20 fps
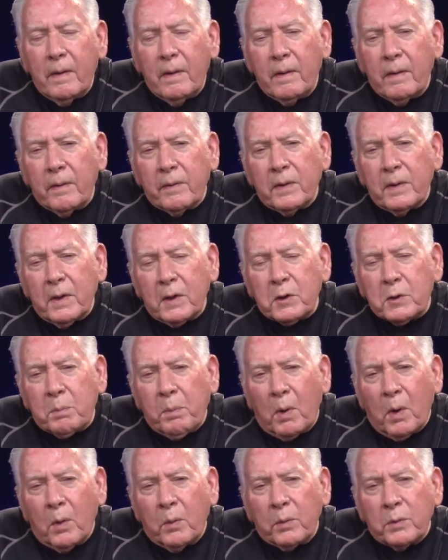The next
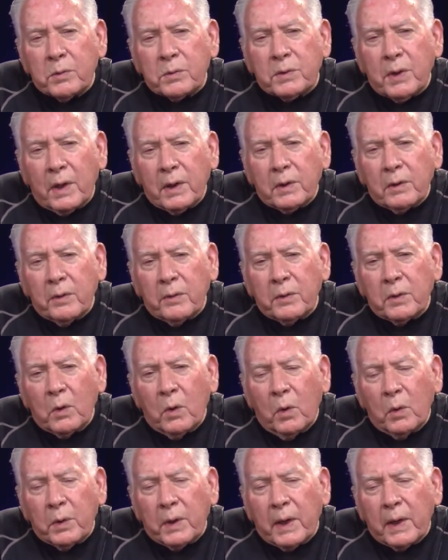poem is titled "The
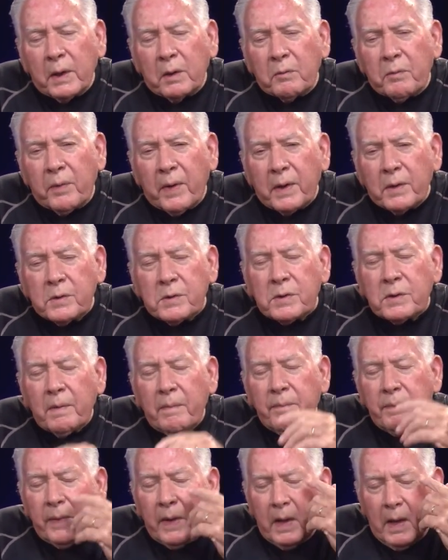Old Iron Fence."
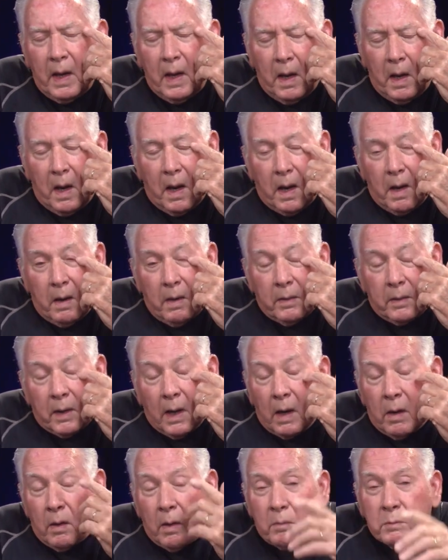
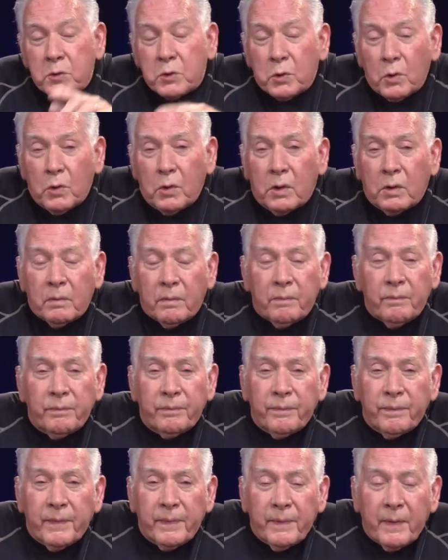Now, I'm sure
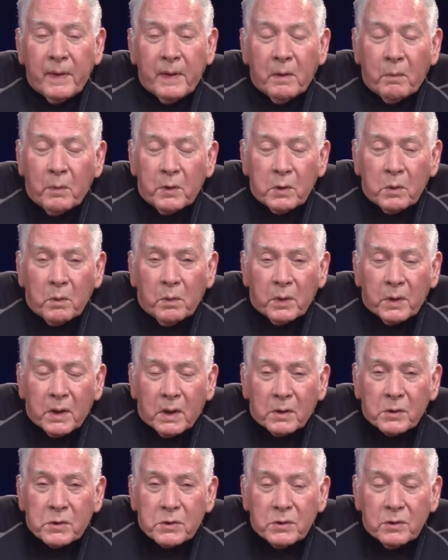when you were a
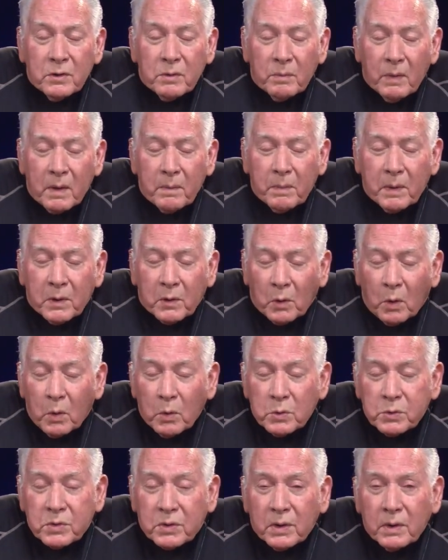youngster, maybe an
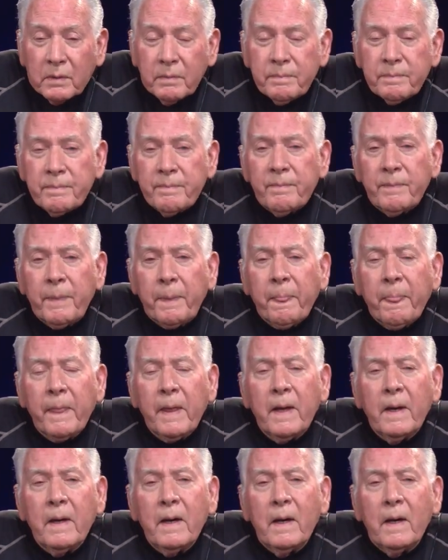oldster,
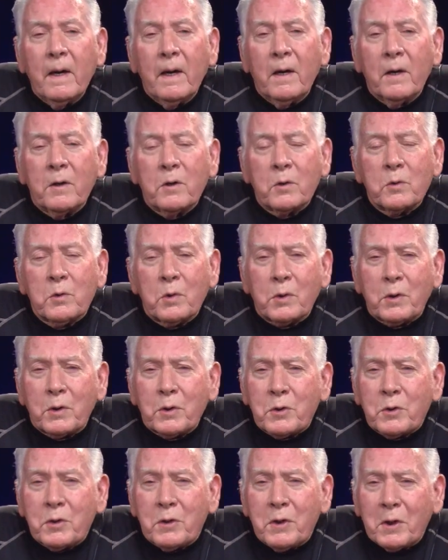you took a
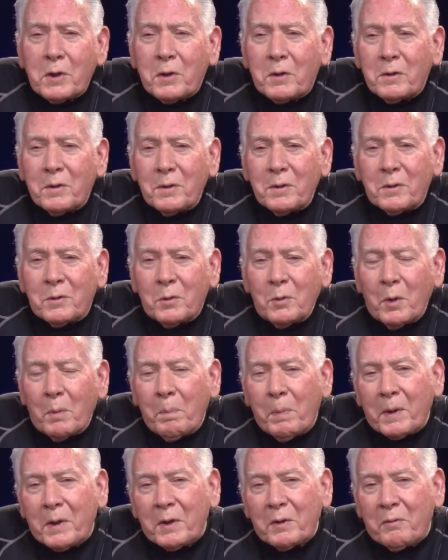stick to a
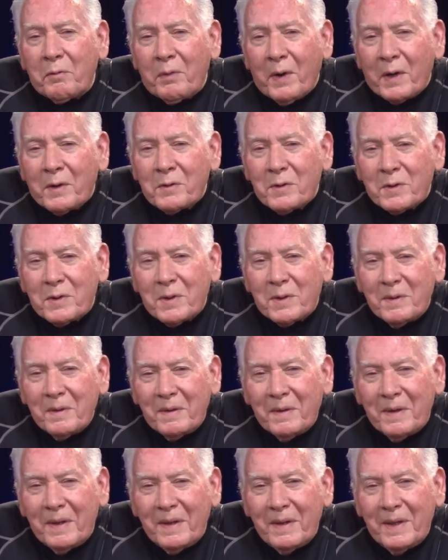picket fence
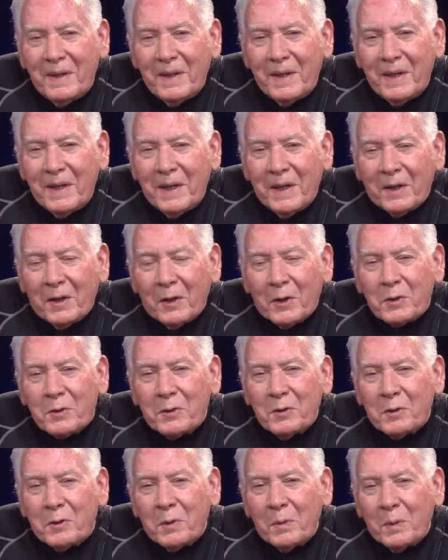and
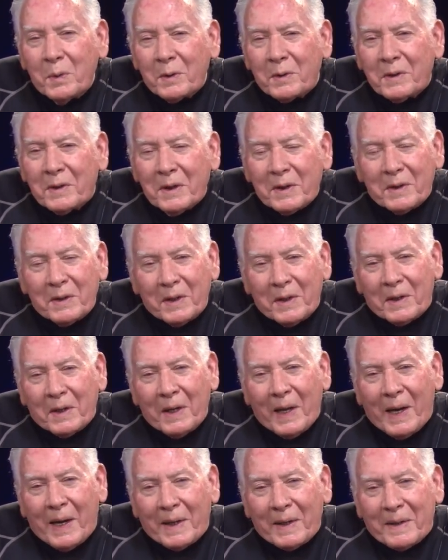listened to it
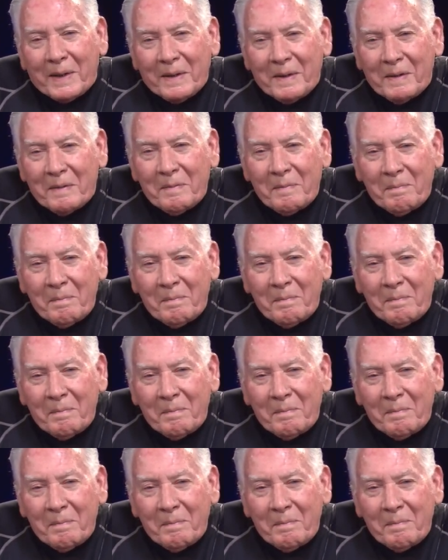clickety-clack.